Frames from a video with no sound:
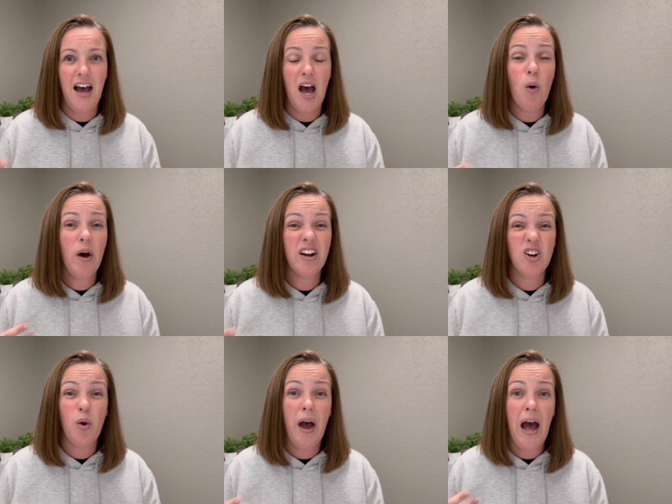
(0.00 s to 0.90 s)
I want to
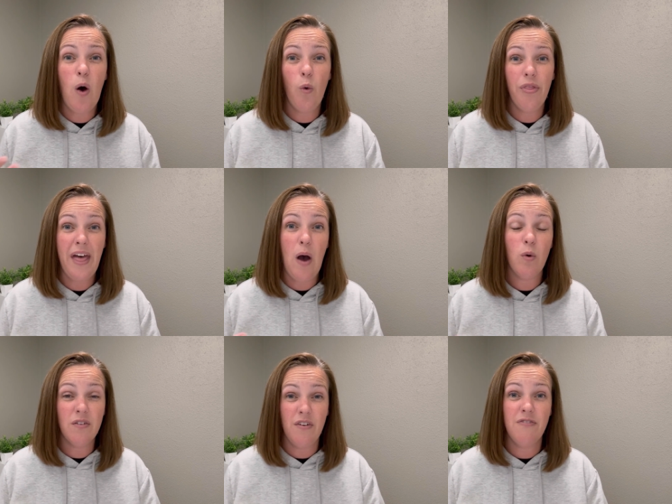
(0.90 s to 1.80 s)
know how that
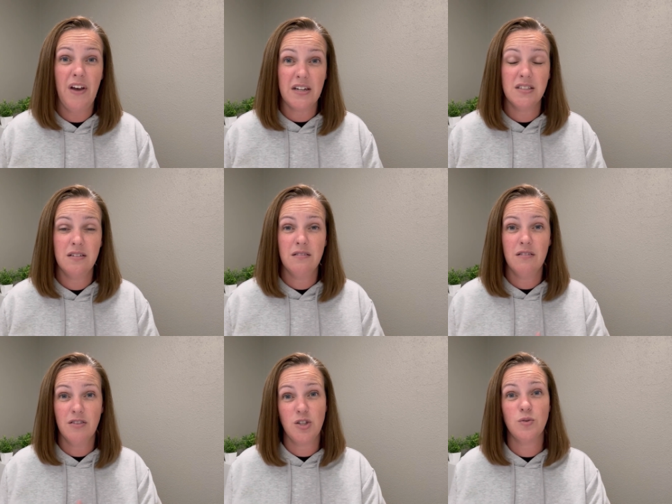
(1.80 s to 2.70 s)
would have affected
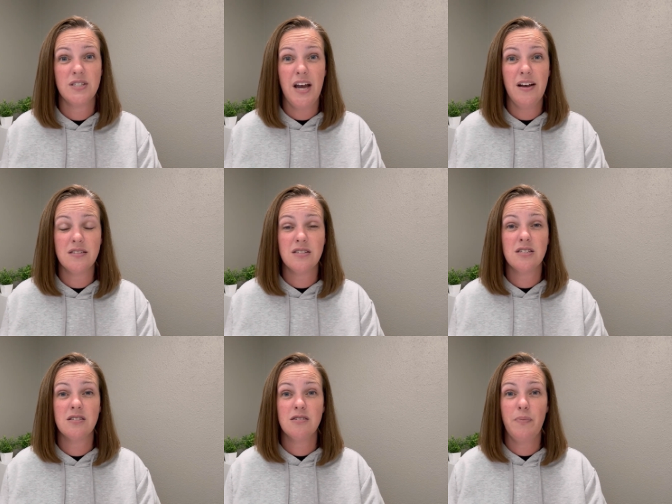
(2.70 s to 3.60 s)
those tests,
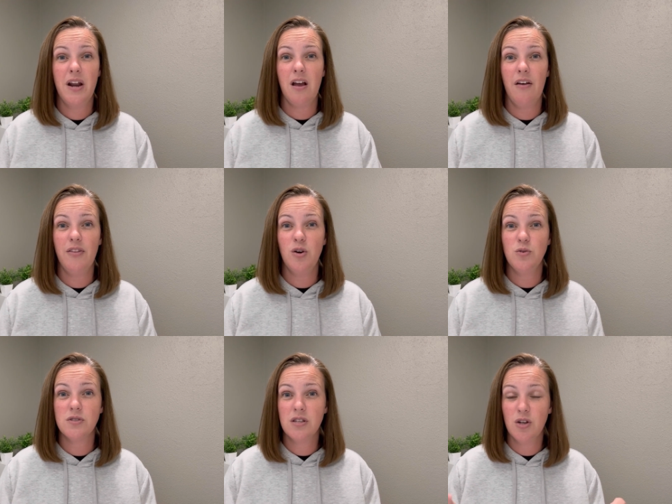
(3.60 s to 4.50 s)
depending on
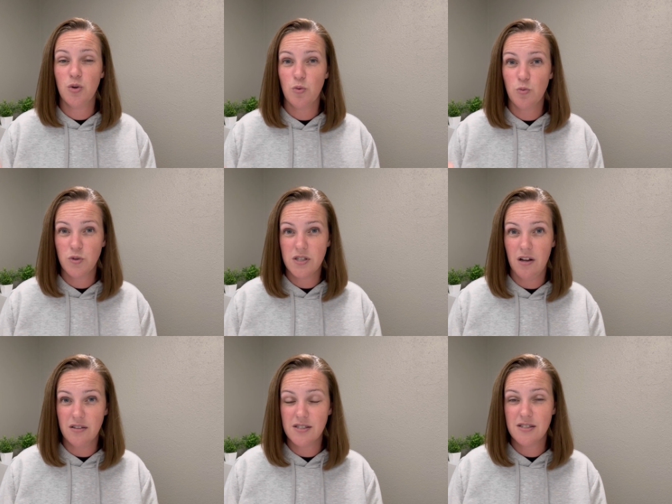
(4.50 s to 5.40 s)
those
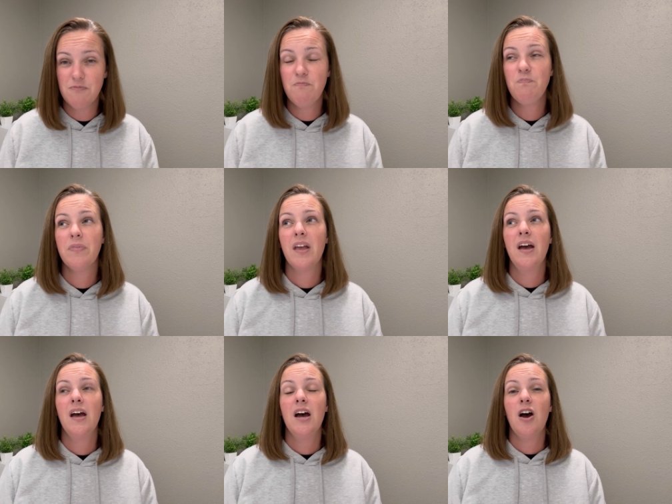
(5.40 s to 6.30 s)
results.
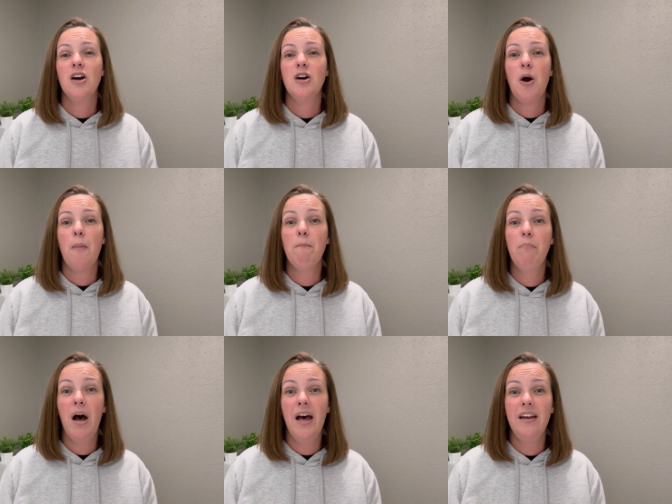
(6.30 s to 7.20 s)

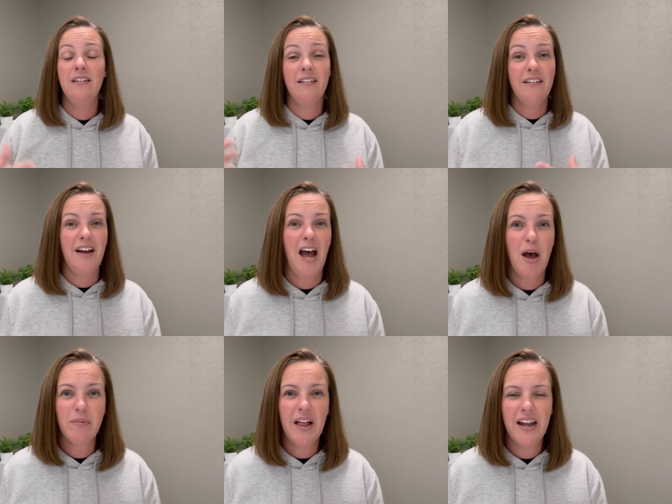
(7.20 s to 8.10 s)
But
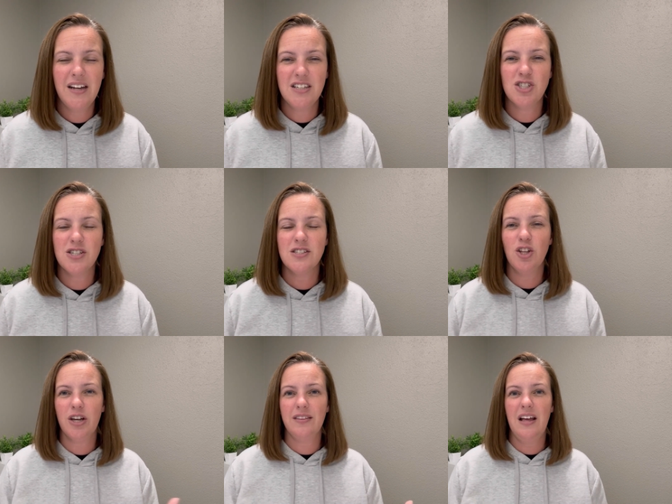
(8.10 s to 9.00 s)
I'm glad I didn't just
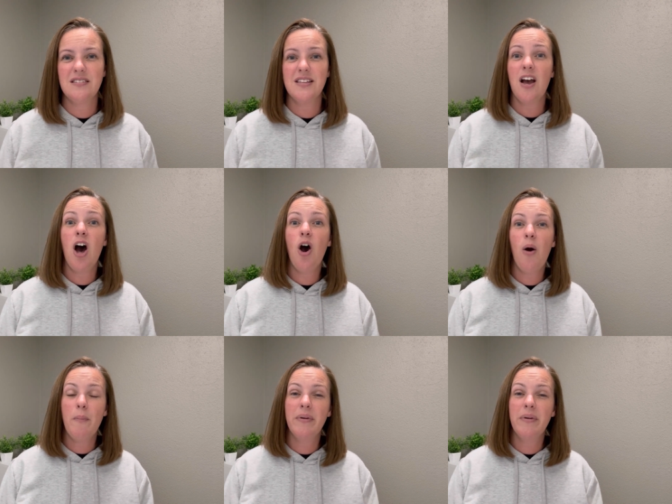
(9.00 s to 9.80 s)
look at that and say, oh, I'm